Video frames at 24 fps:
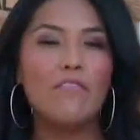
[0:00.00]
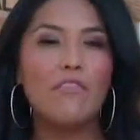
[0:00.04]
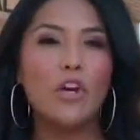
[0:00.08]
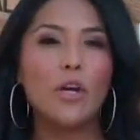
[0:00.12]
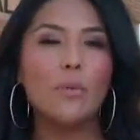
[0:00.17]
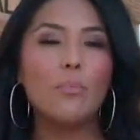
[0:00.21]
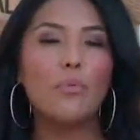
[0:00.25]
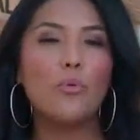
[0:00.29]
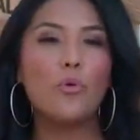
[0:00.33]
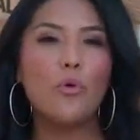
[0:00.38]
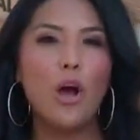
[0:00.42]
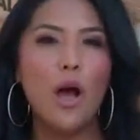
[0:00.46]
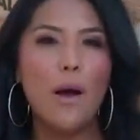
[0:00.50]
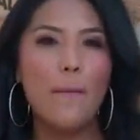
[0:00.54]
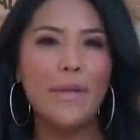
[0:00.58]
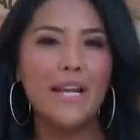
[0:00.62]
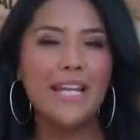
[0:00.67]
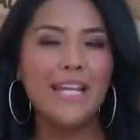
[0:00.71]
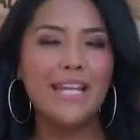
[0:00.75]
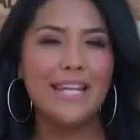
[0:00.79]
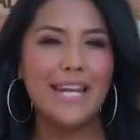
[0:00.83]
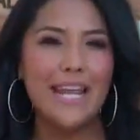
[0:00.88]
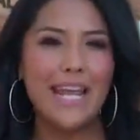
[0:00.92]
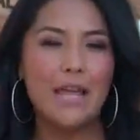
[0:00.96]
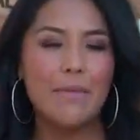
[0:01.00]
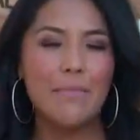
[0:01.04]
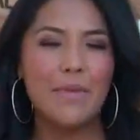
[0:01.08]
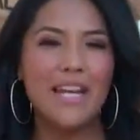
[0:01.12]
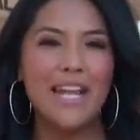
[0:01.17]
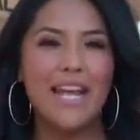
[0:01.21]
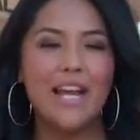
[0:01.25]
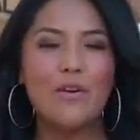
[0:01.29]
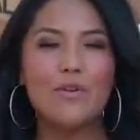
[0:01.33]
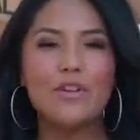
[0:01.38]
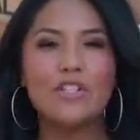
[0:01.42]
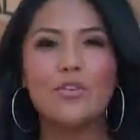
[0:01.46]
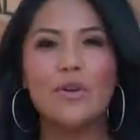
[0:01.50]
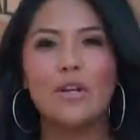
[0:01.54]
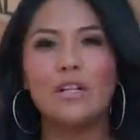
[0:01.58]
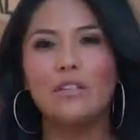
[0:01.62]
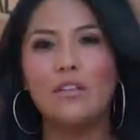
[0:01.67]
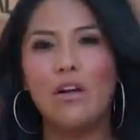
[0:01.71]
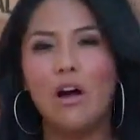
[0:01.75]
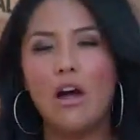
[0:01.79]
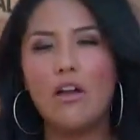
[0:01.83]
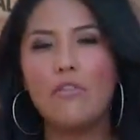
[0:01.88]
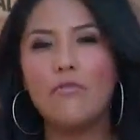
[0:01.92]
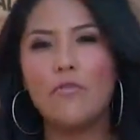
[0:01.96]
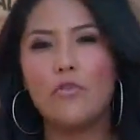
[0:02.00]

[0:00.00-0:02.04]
a very prominent name in Arizona law